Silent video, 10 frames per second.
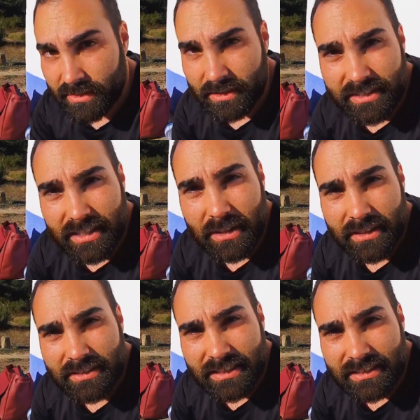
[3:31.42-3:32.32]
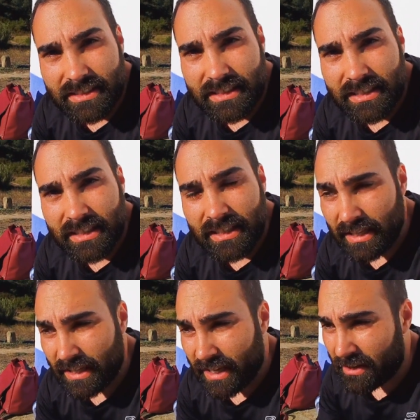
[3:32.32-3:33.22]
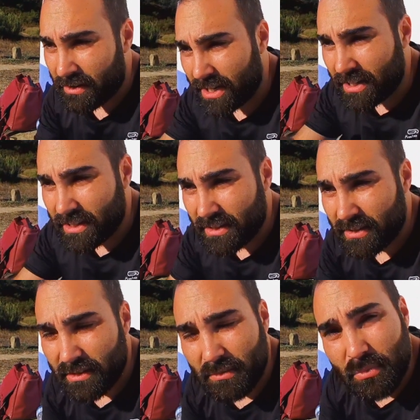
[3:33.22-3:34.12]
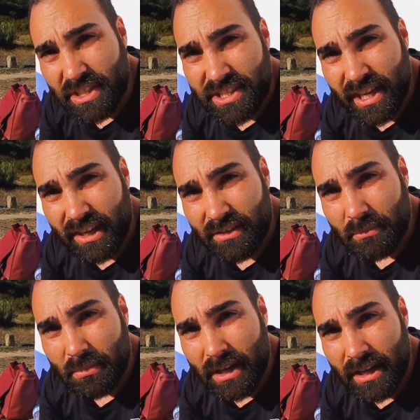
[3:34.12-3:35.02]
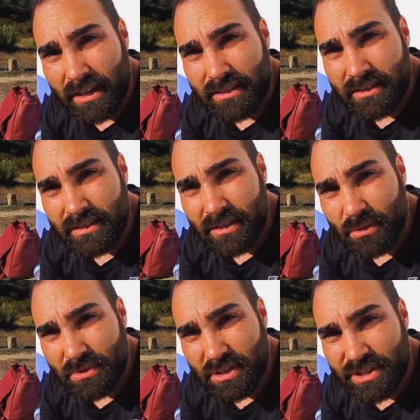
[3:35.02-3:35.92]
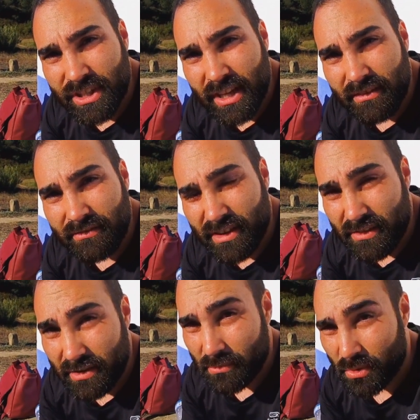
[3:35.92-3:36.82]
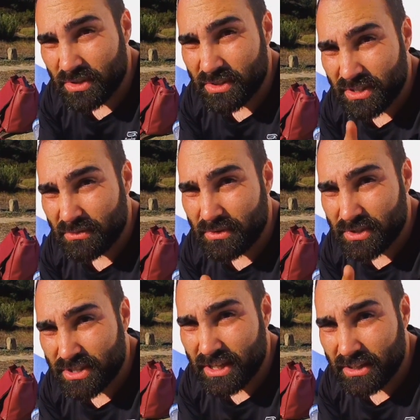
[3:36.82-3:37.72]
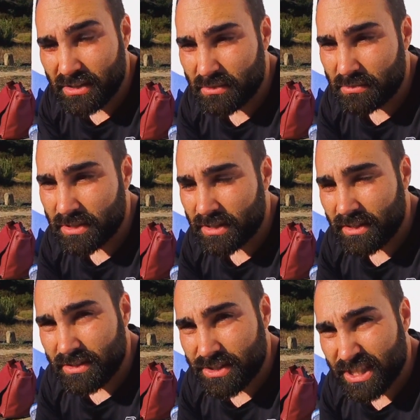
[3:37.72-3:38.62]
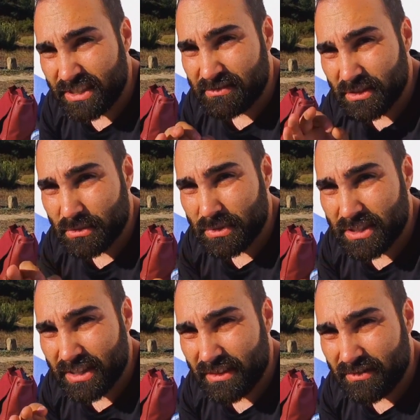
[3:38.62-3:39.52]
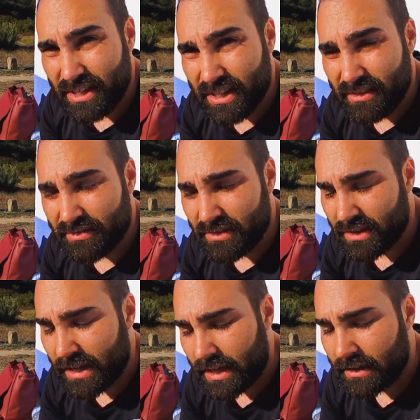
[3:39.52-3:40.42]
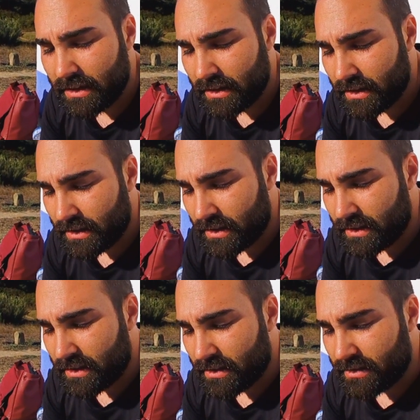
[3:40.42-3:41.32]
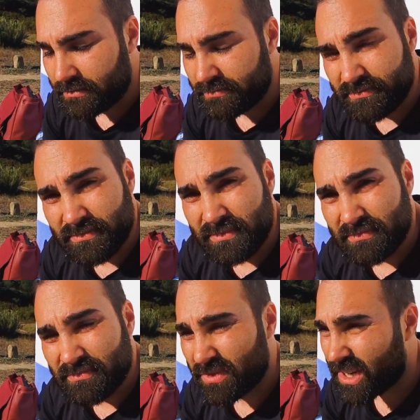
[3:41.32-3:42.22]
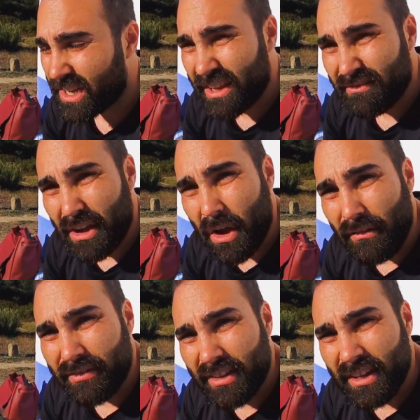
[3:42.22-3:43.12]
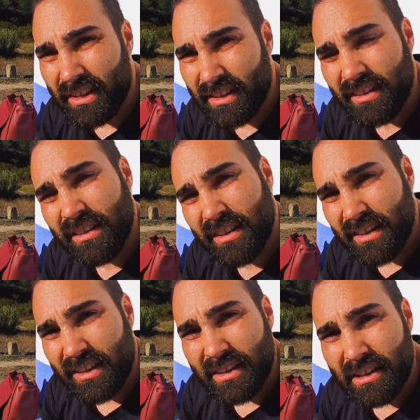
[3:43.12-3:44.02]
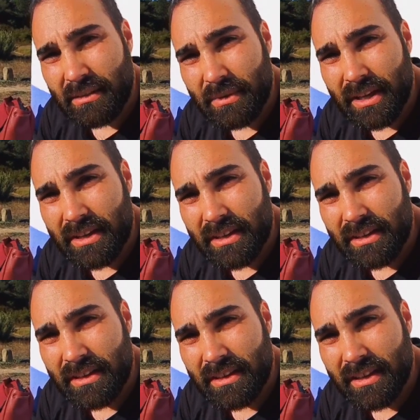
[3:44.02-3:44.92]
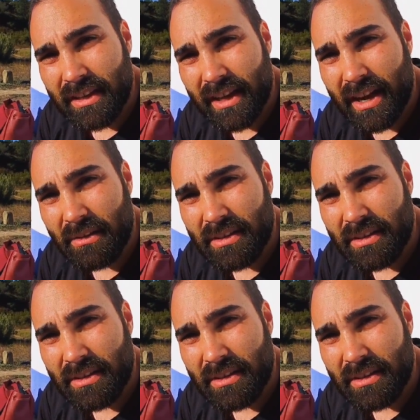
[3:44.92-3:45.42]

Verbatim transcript: sun's out as you can see I already did a pre-check on the bikes loop the chain very important to keep your chain looped chain loop it every day if you can uh, we're gonna have a coffee and we're gonna head